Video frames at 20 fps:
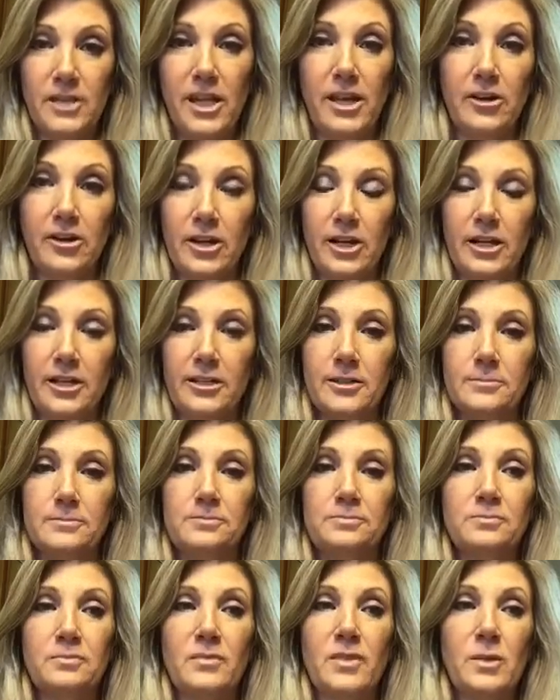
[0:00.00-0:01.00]
area,
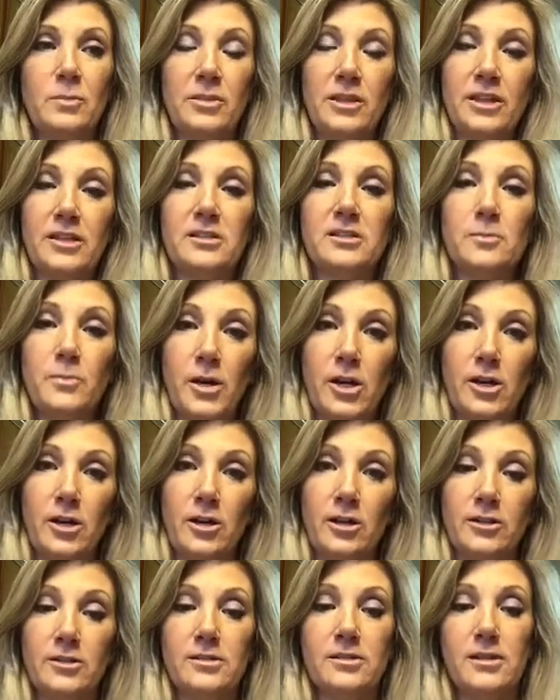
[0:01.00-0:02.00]
plus
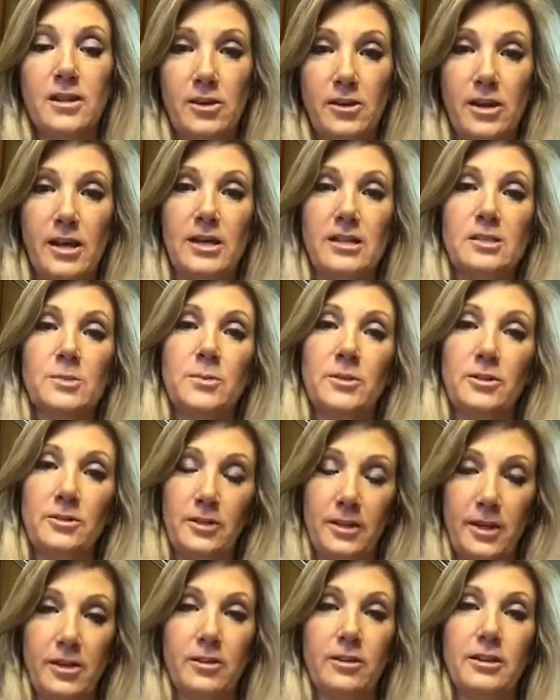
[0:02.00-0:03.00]
Barnes, their hospital,
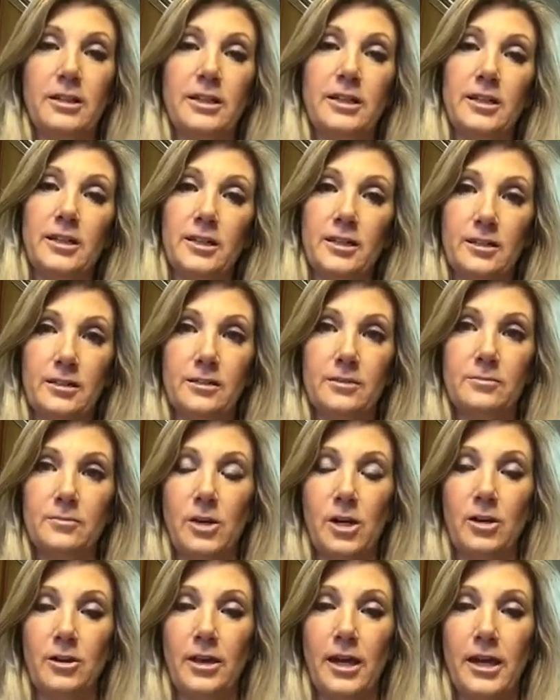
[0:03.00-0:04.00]
their clinic,
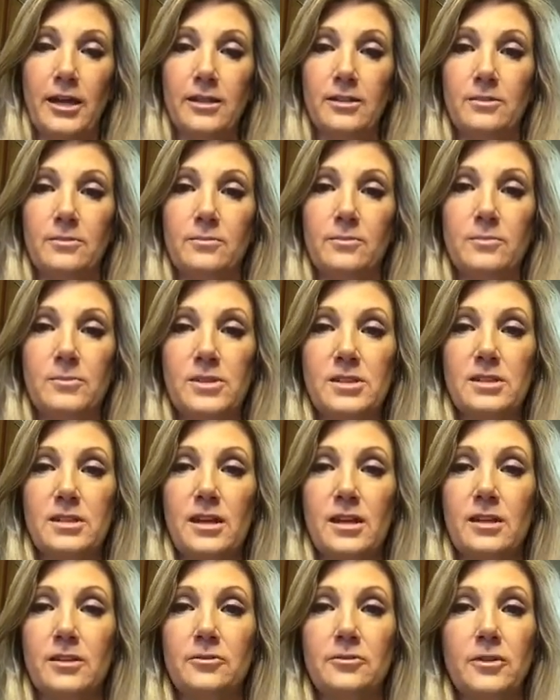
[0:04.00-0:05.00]
all that
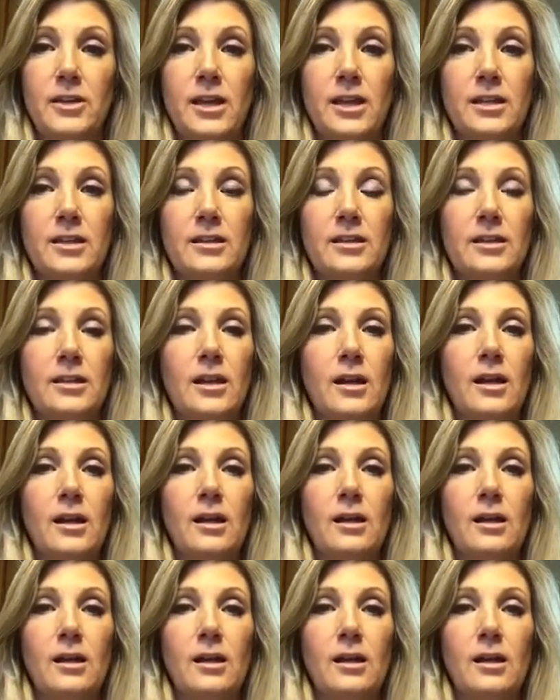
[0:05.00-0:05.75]
stuff. And